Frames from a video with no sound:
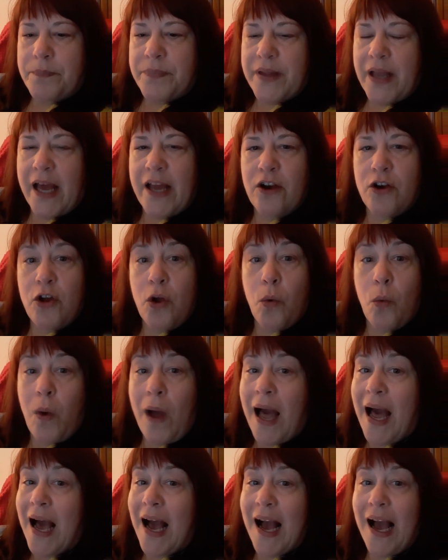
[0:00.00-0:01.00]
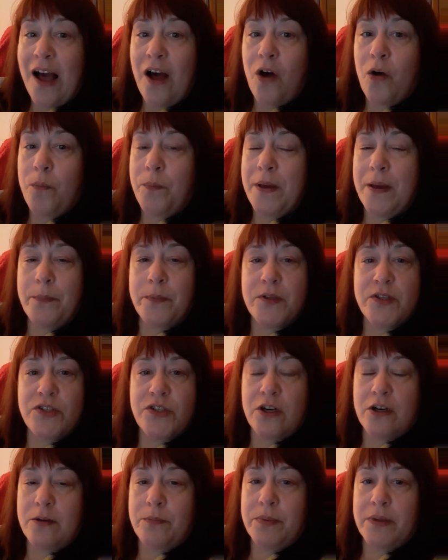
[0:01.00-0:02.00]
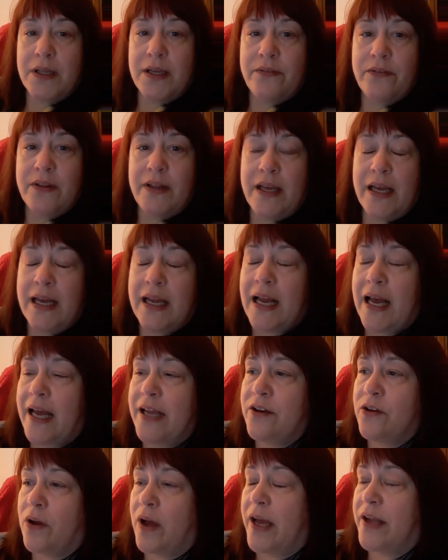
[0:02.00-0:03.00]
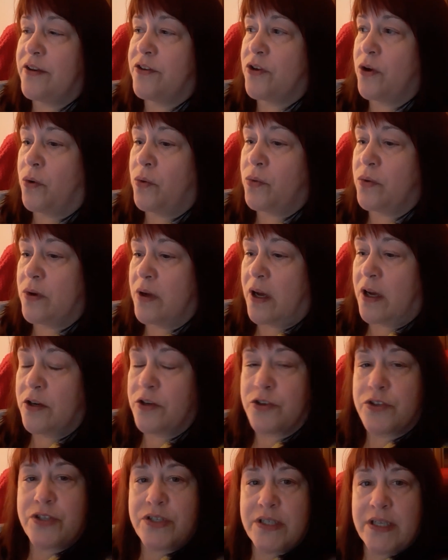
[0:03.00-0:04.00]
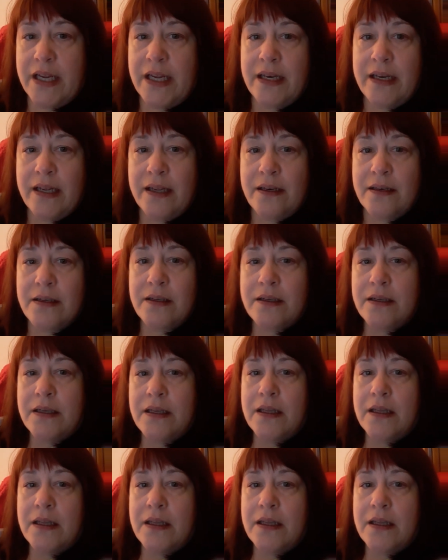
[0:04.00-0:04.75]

I don't know how people started believing that. I don't understand it.